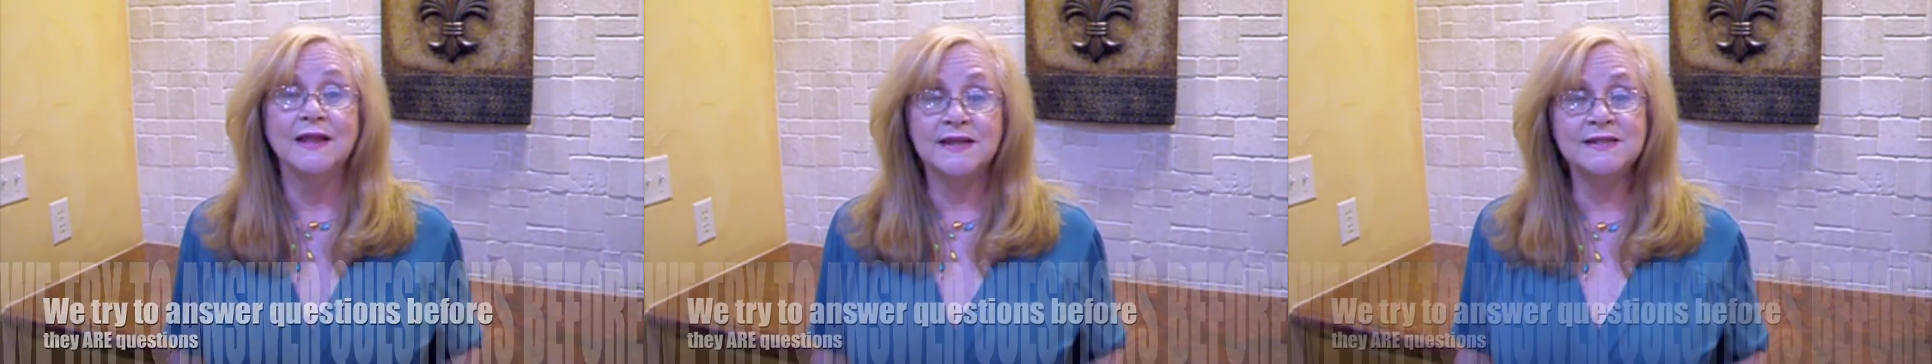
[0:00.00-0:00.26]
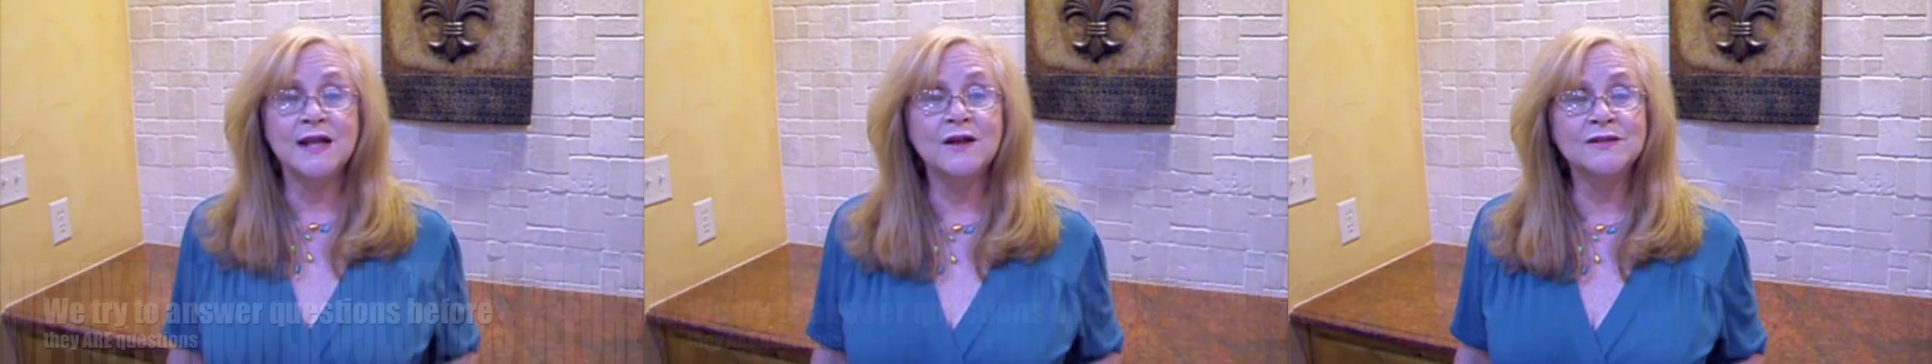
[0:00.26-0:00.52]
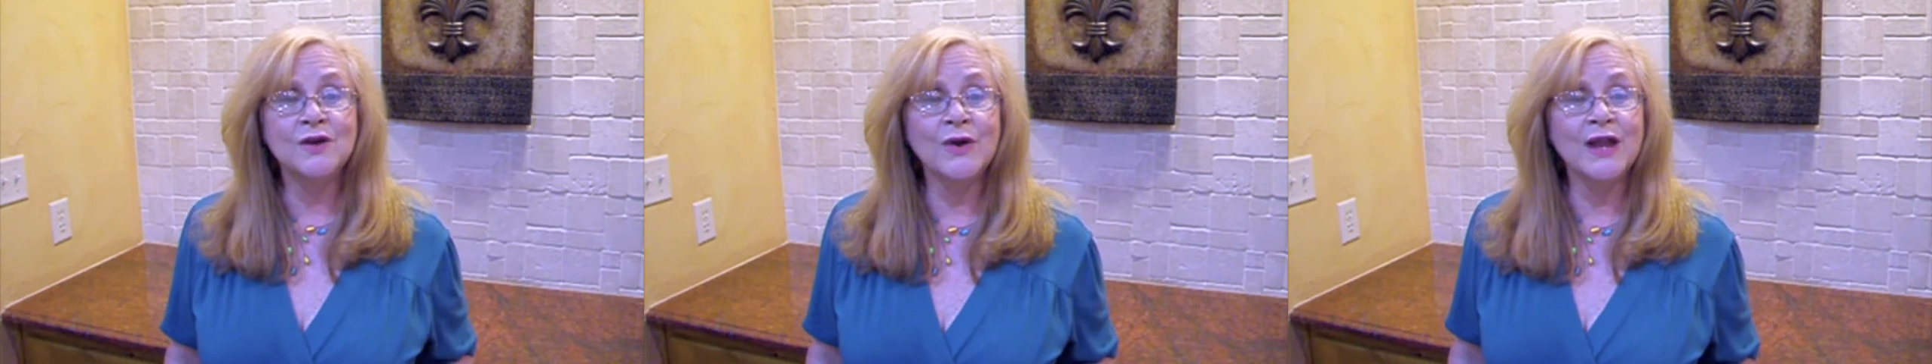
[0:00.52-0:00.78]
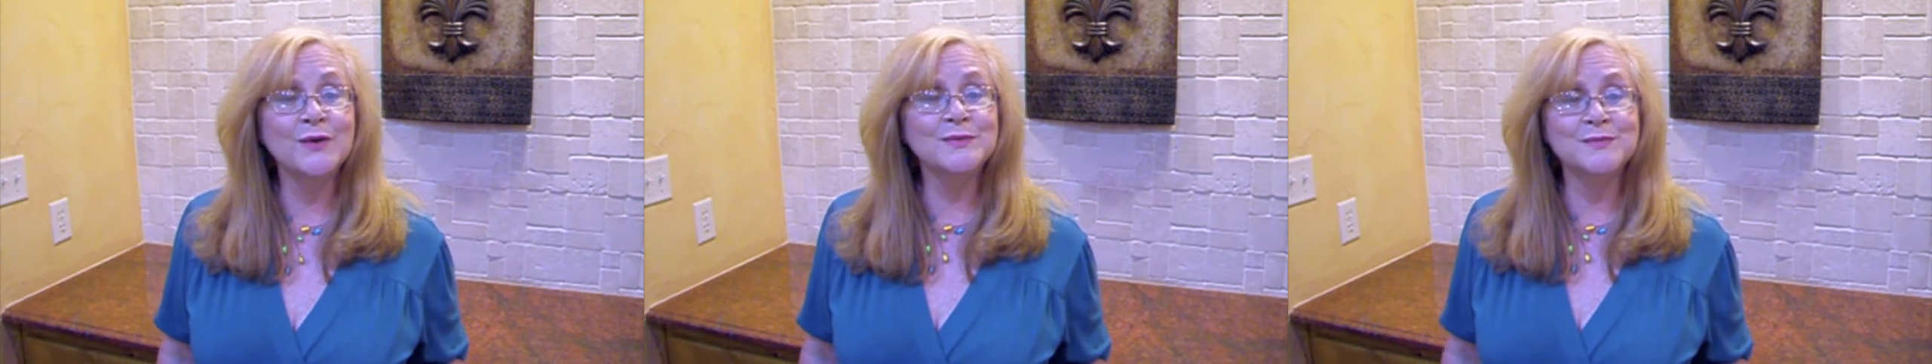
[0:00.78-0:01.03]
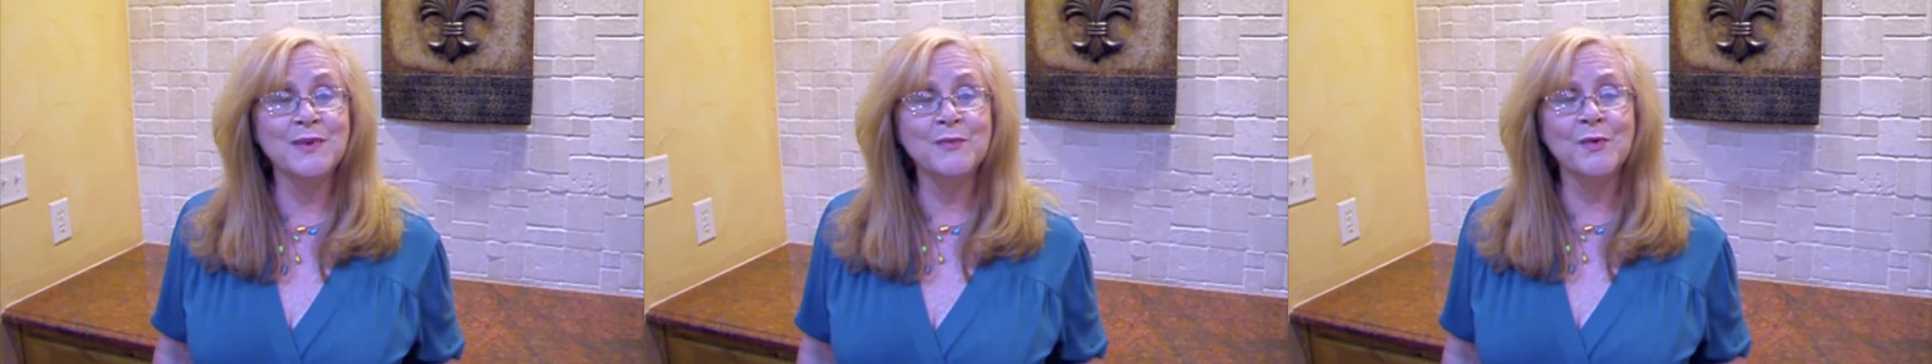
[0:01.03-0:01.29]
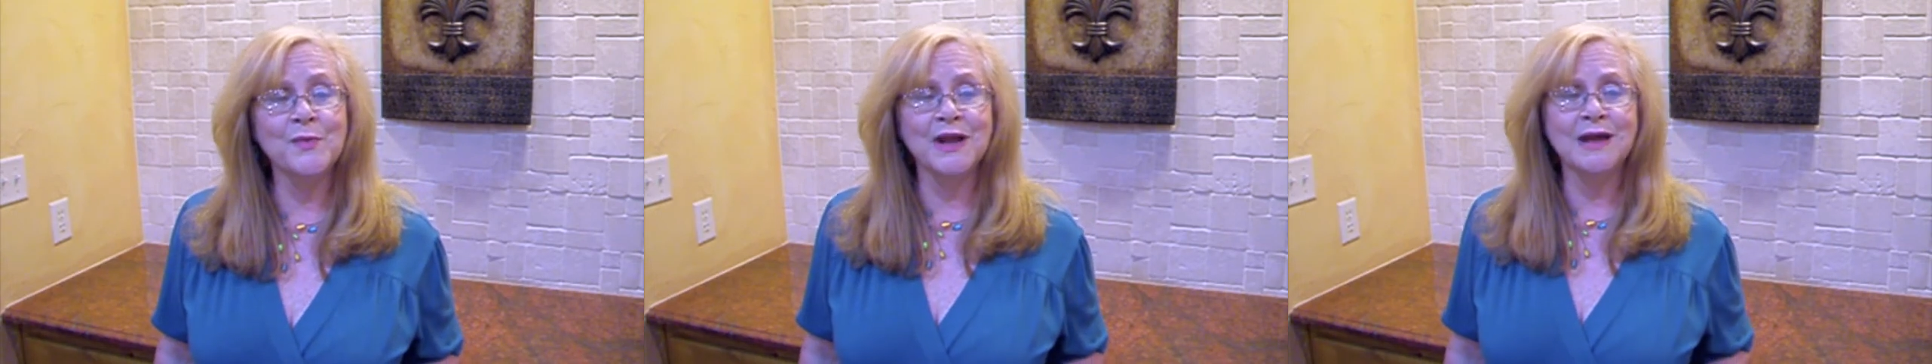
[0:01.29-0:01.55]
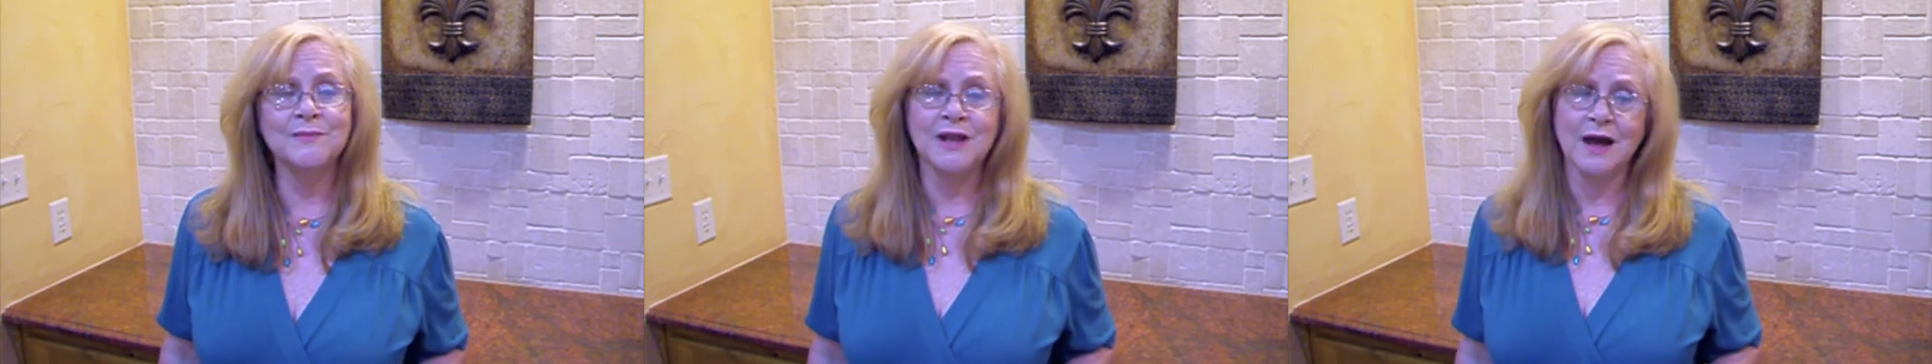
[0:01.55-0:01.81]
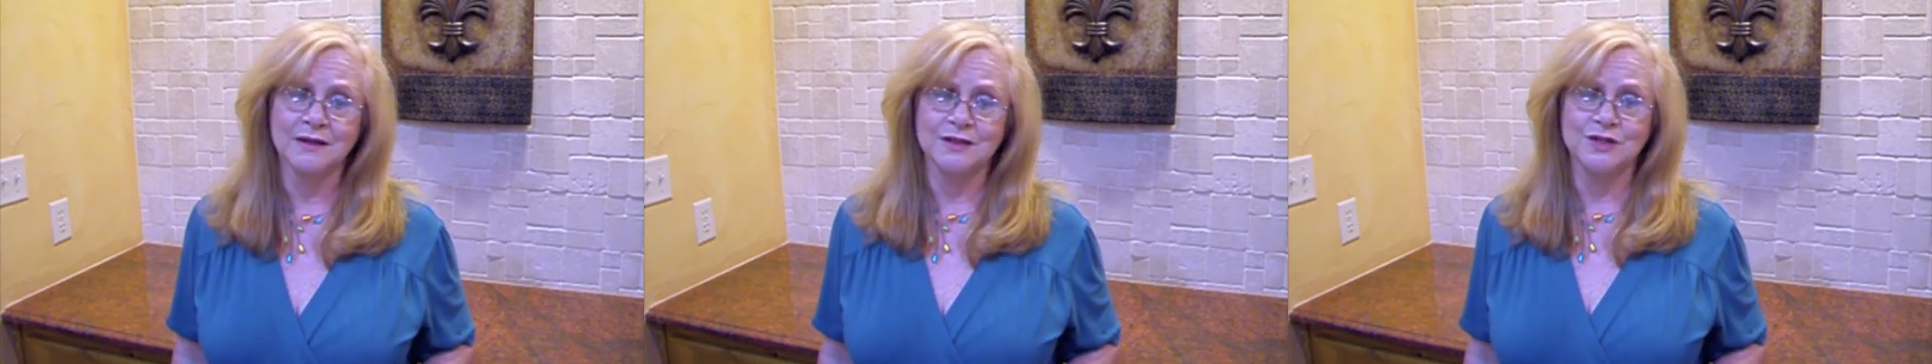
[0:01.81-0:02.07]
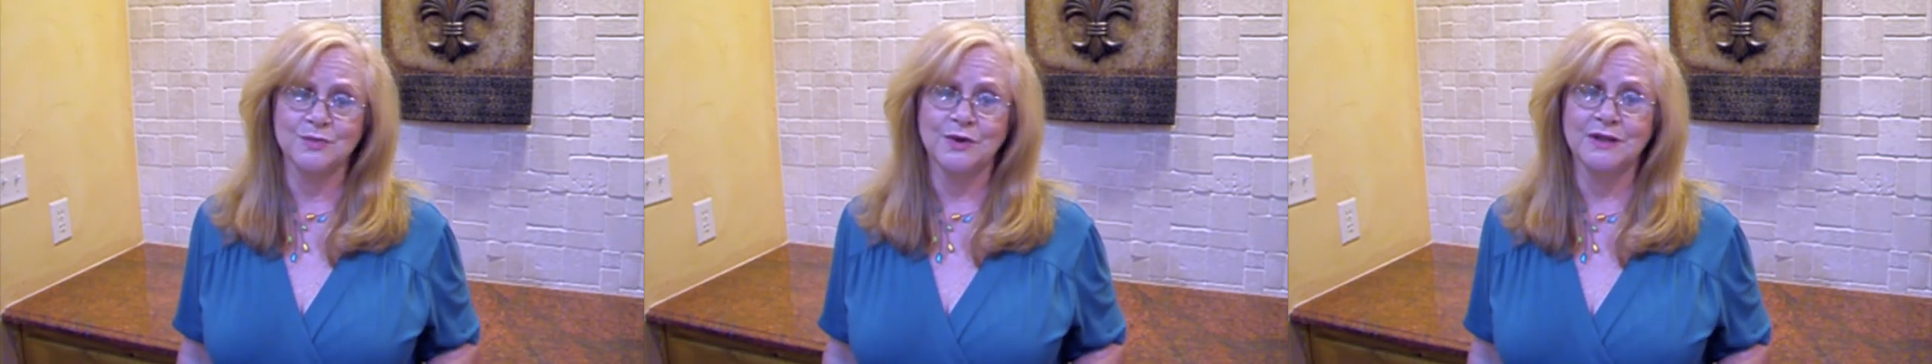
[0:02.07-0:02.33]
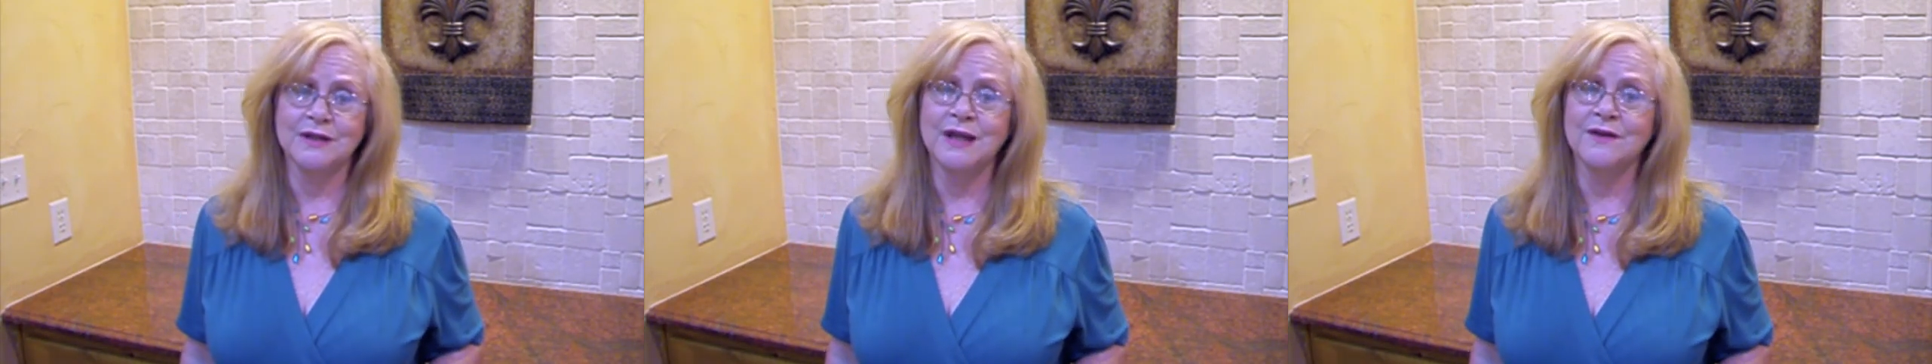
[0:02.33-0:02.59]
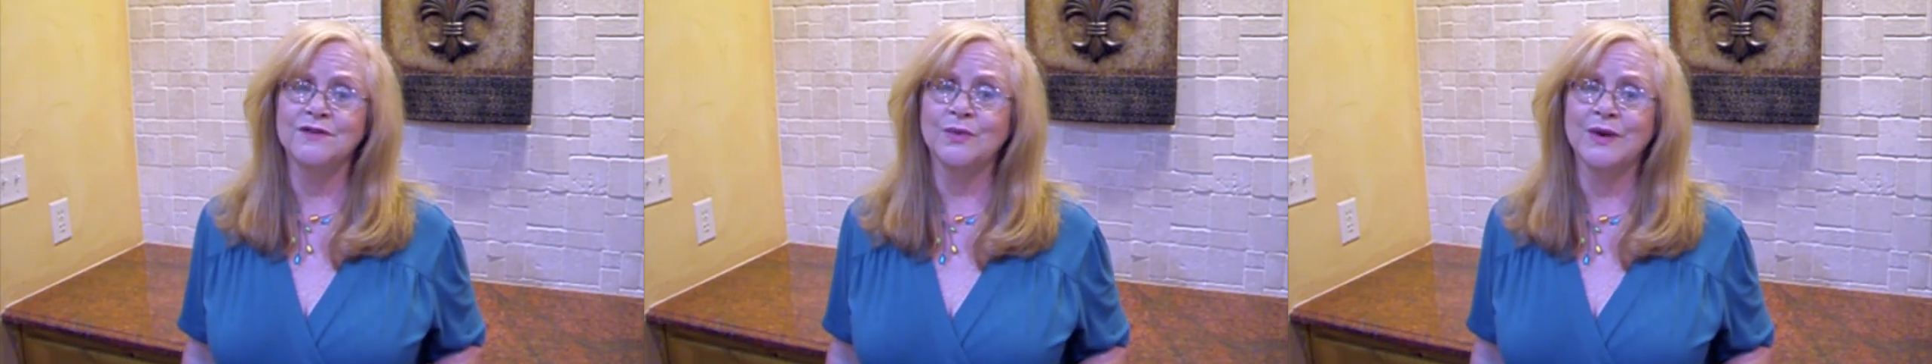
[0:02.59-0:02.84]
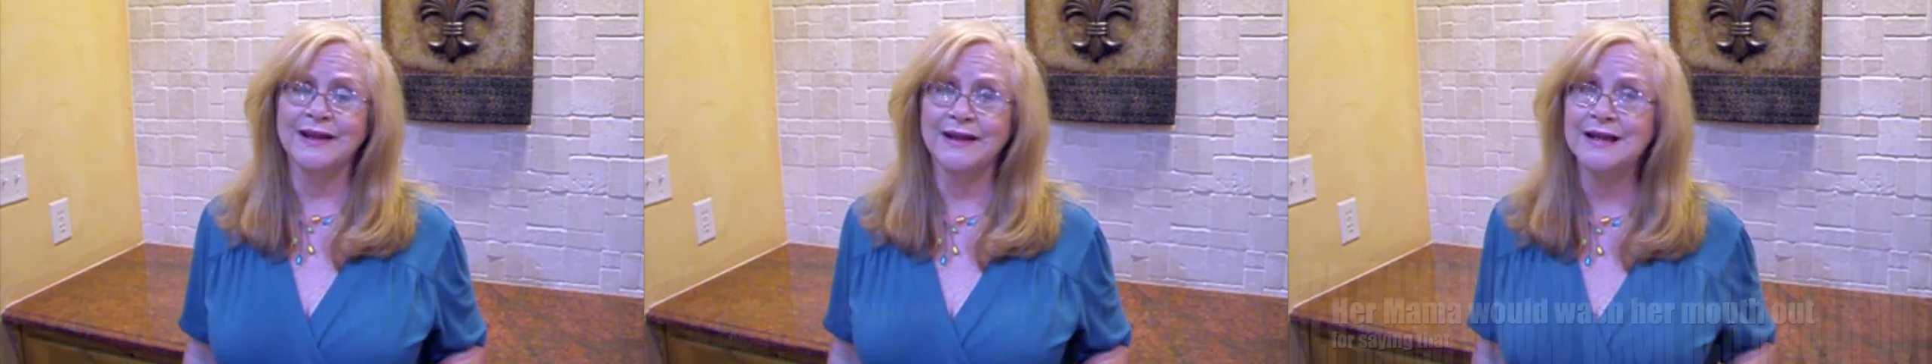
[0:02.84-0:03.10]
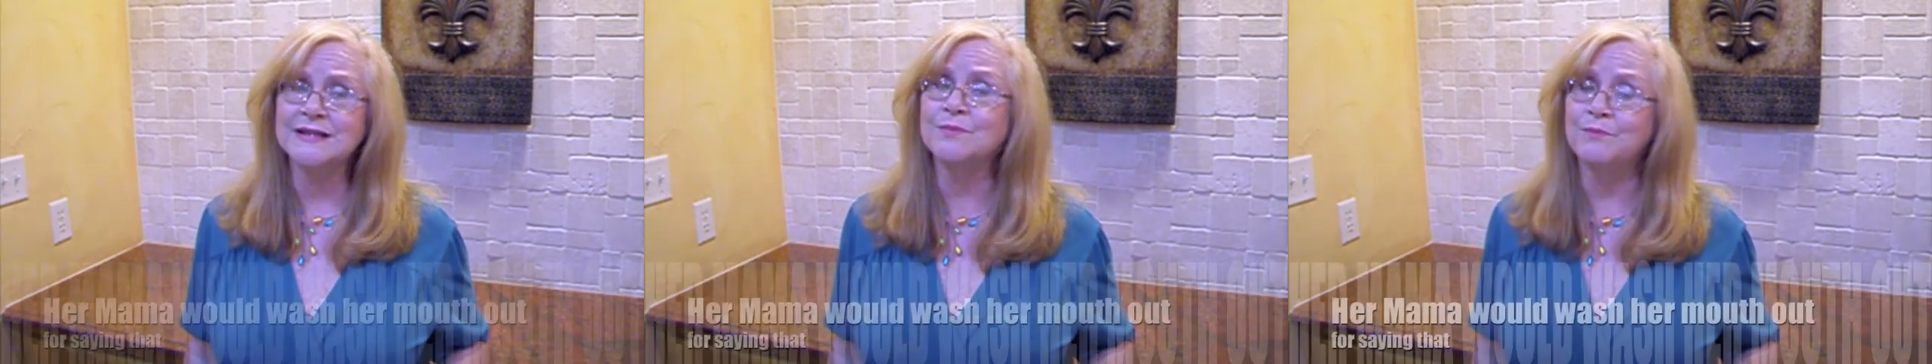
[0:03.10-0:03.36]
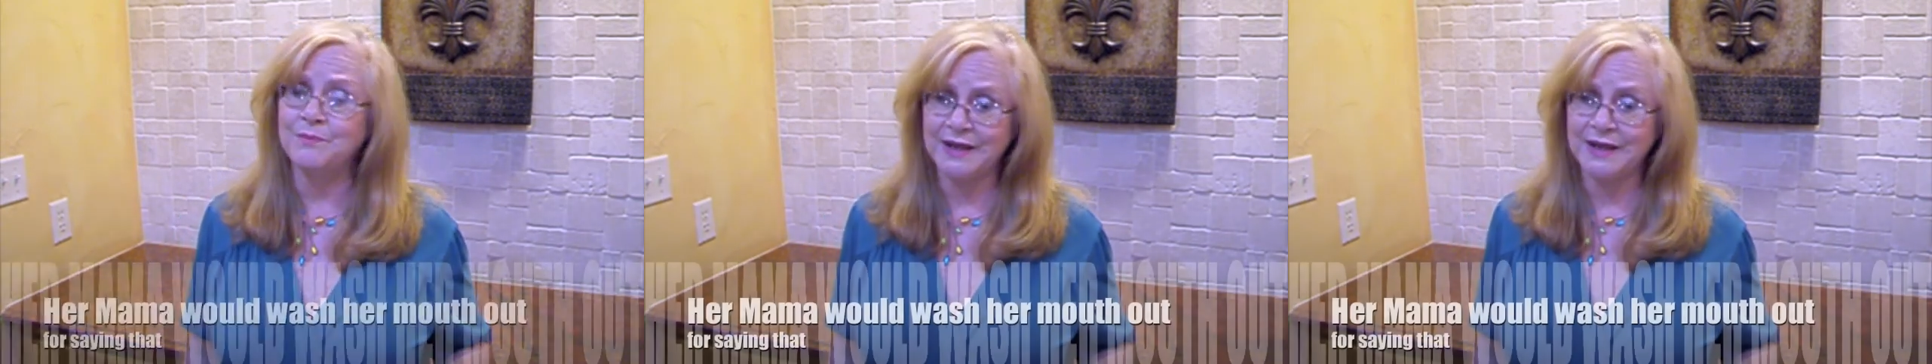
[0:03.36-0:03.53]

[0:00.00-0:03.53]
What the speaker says: This also helps people become knowledgeable enough to recognize